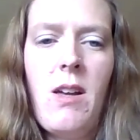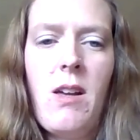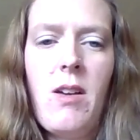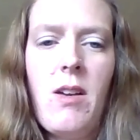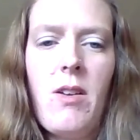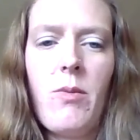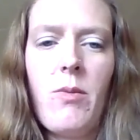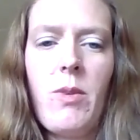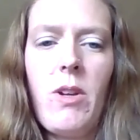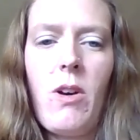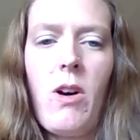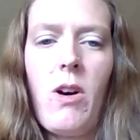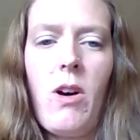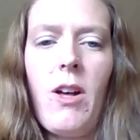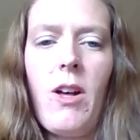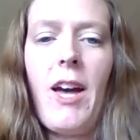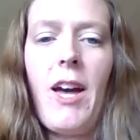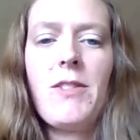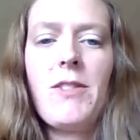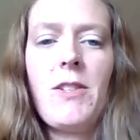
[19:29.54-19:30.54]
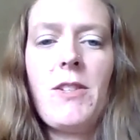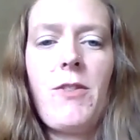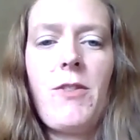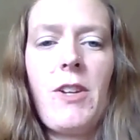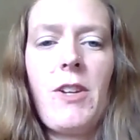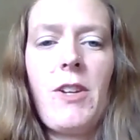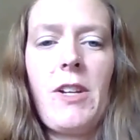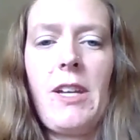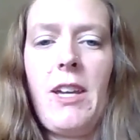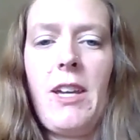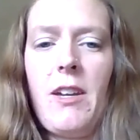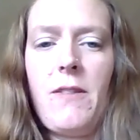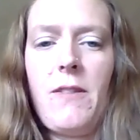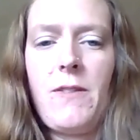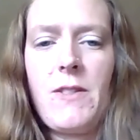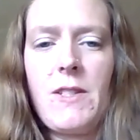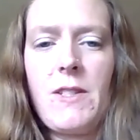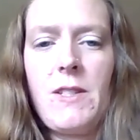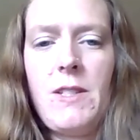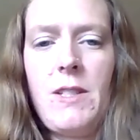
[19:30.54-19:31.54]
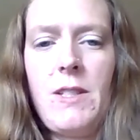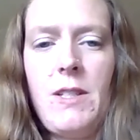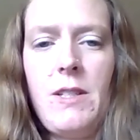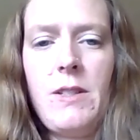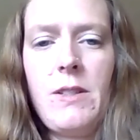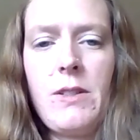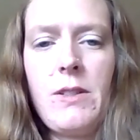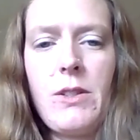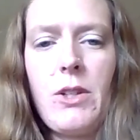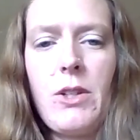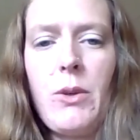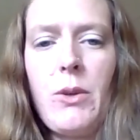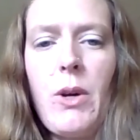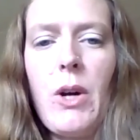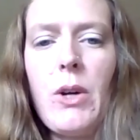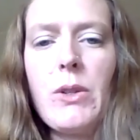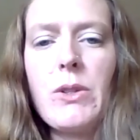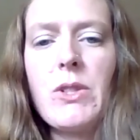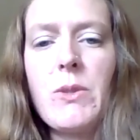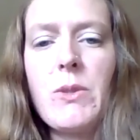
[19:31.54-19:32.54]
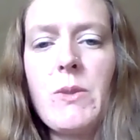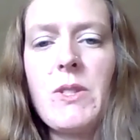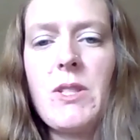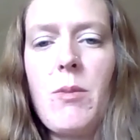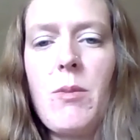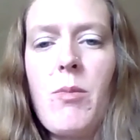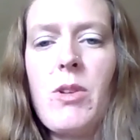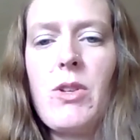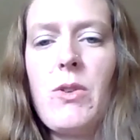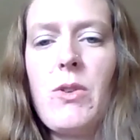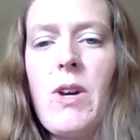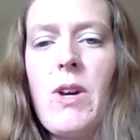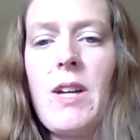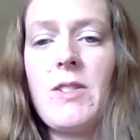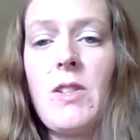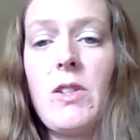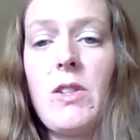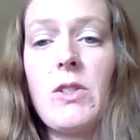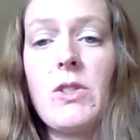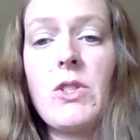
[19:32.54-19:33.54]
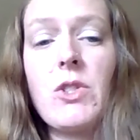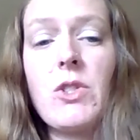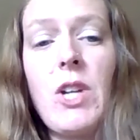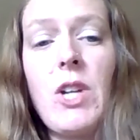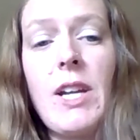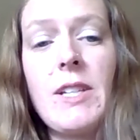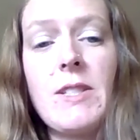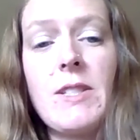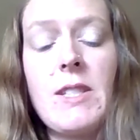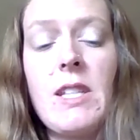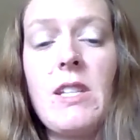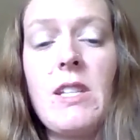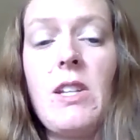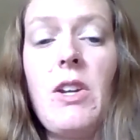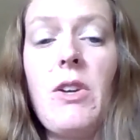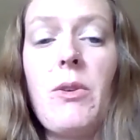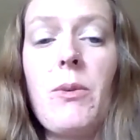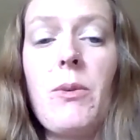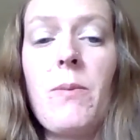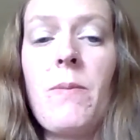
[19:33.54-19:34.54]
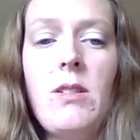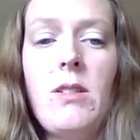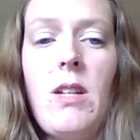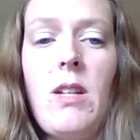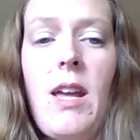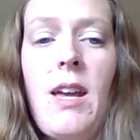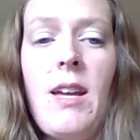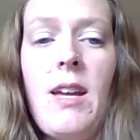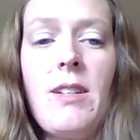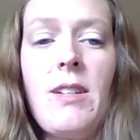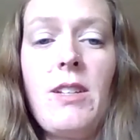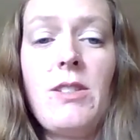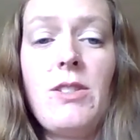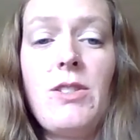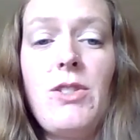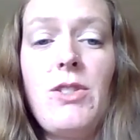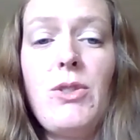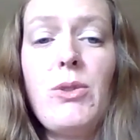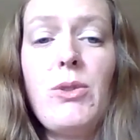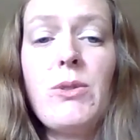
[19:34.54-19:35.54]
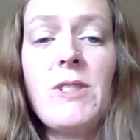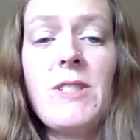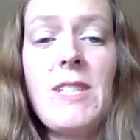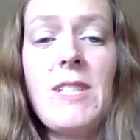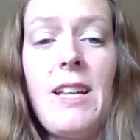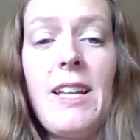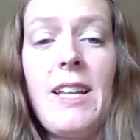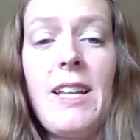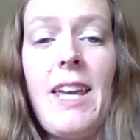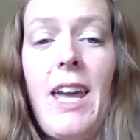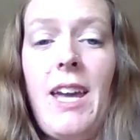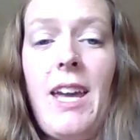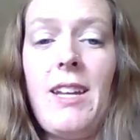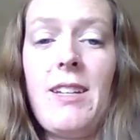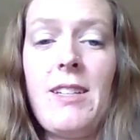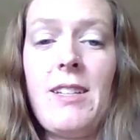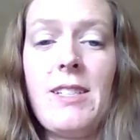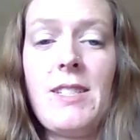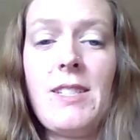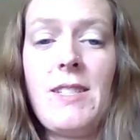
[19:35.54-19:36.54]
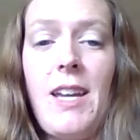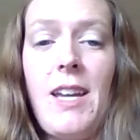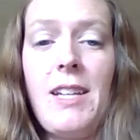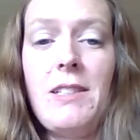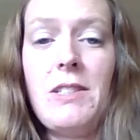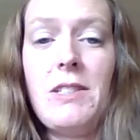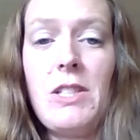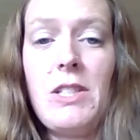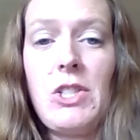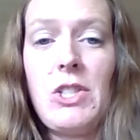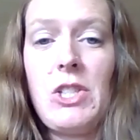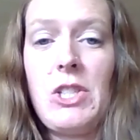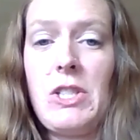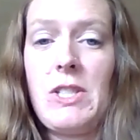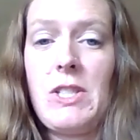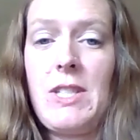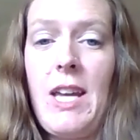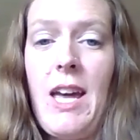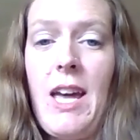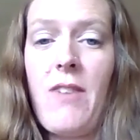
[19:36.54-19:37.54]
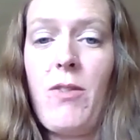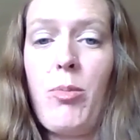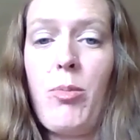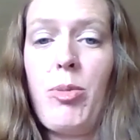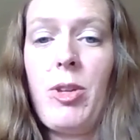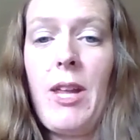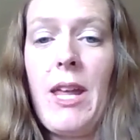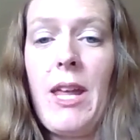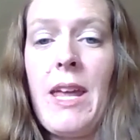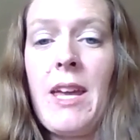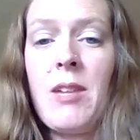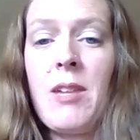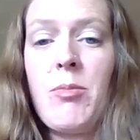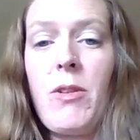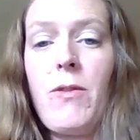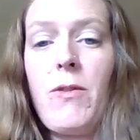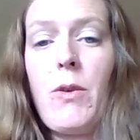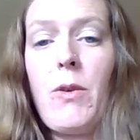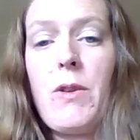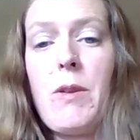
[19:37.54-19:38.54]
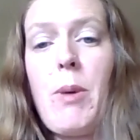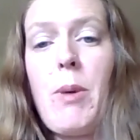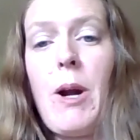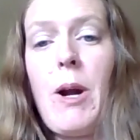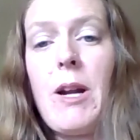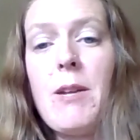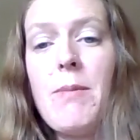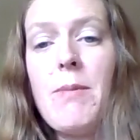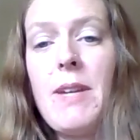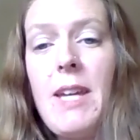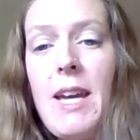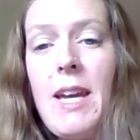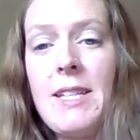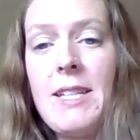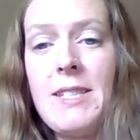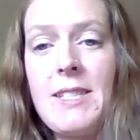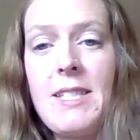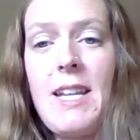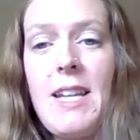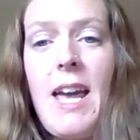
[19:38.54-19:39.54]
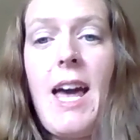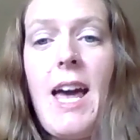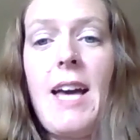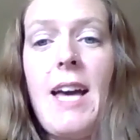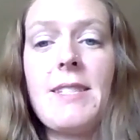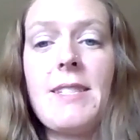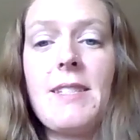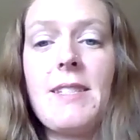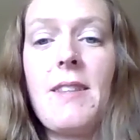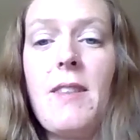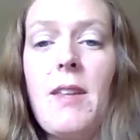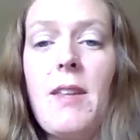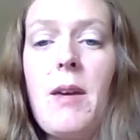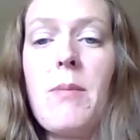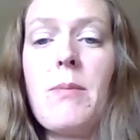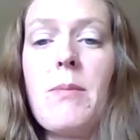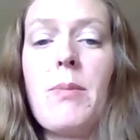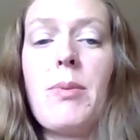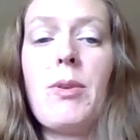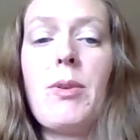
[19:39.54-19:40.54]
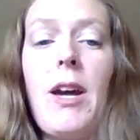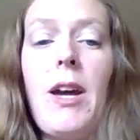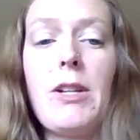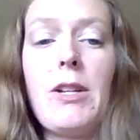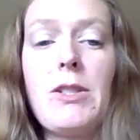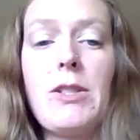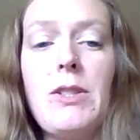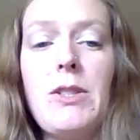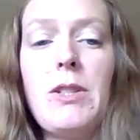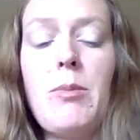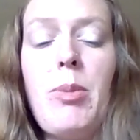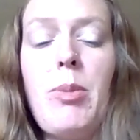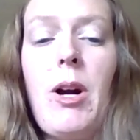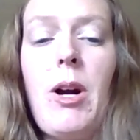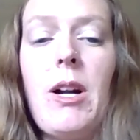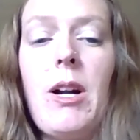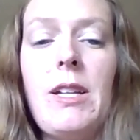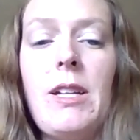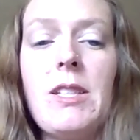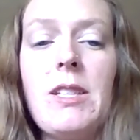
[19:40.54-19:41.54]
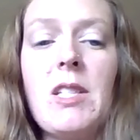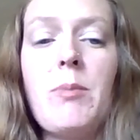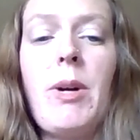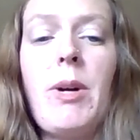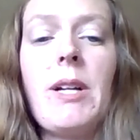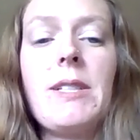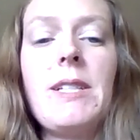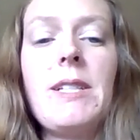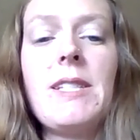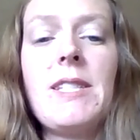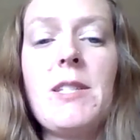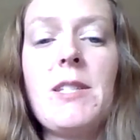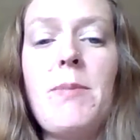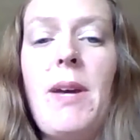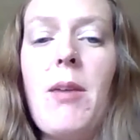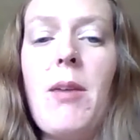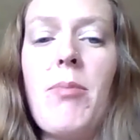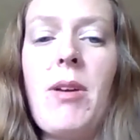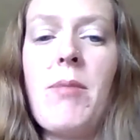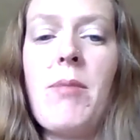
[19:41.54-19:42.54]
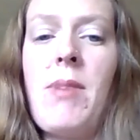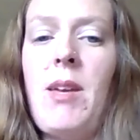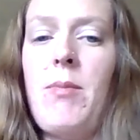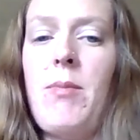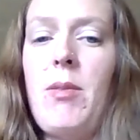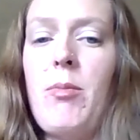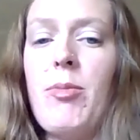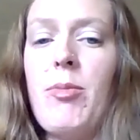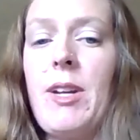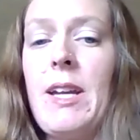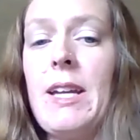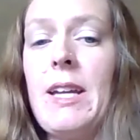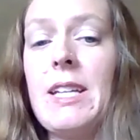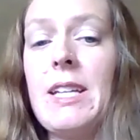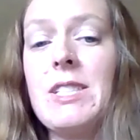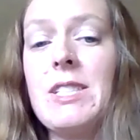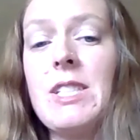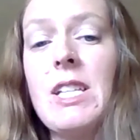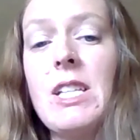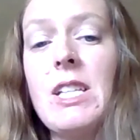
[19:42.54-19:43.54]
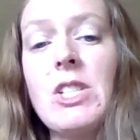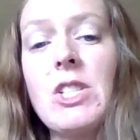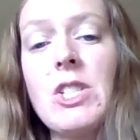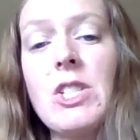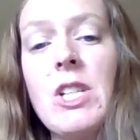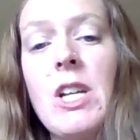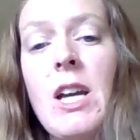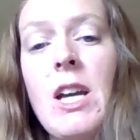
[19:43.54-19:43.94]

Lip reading: We all have different gifts. Co-host with someone who has other strengths than you. And do delegate, assign dishes, have a plan before the party begins, and ask them prior to the party to participate by maybe bringing a dish,